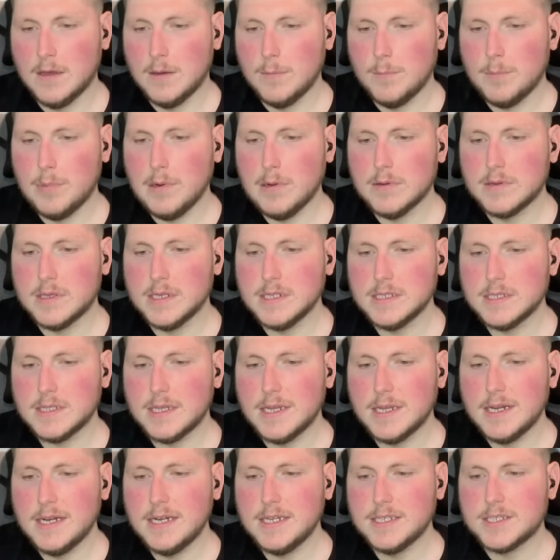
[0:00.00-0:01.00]
Bro, this
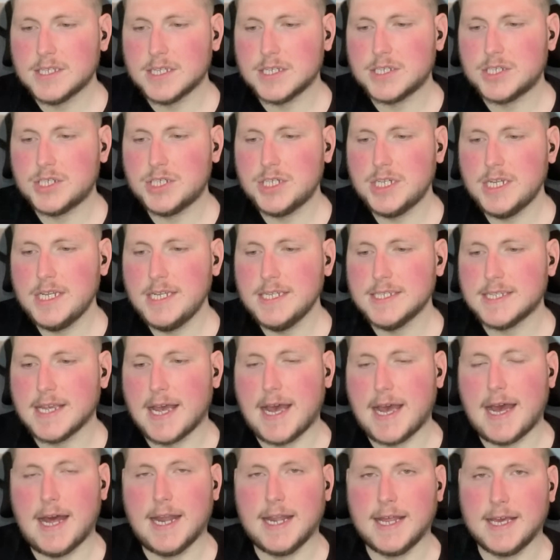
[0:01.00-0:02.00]
lady's a cheese
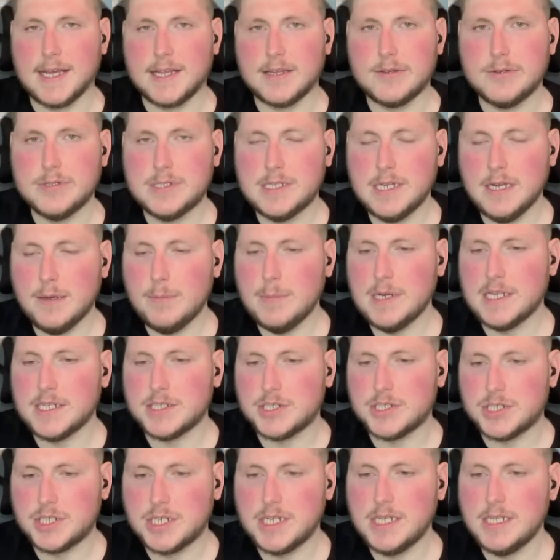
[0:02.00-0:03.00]
addict. You see how
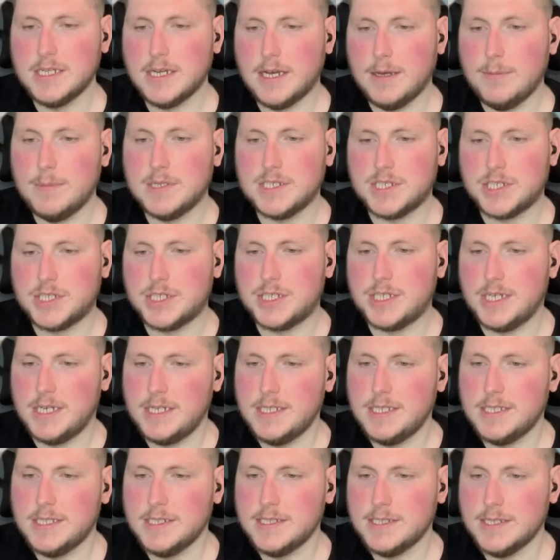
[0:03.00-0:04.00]
much
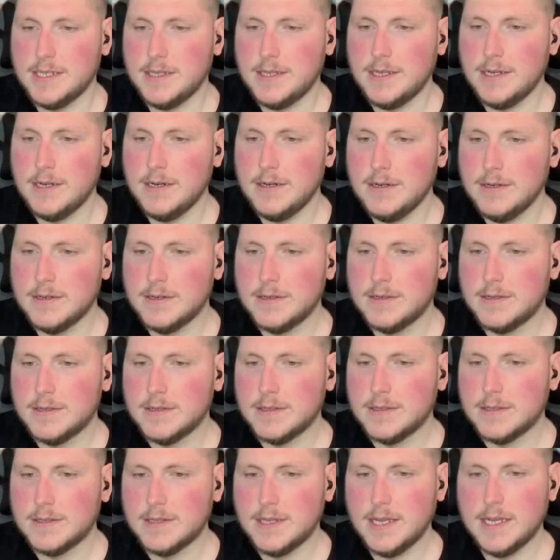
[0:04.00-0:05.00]
cheese is in there?
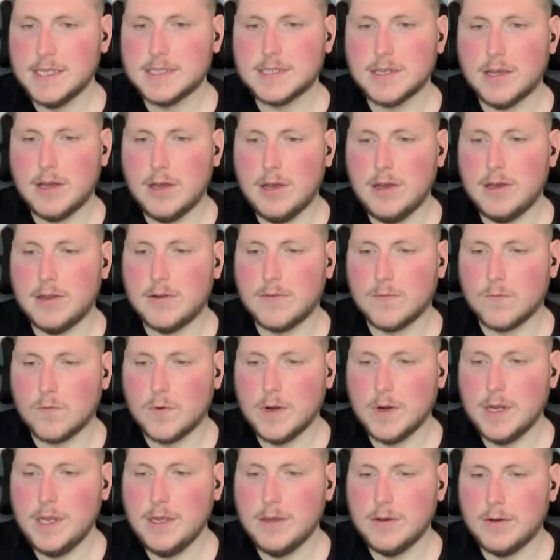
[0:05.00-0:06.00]
That's
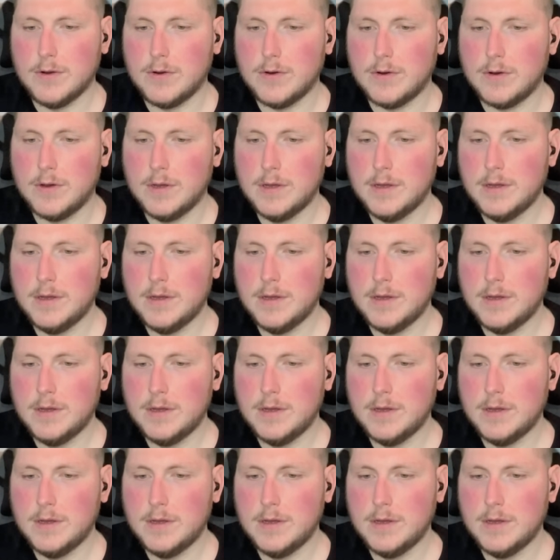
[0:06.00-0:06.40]
unreal.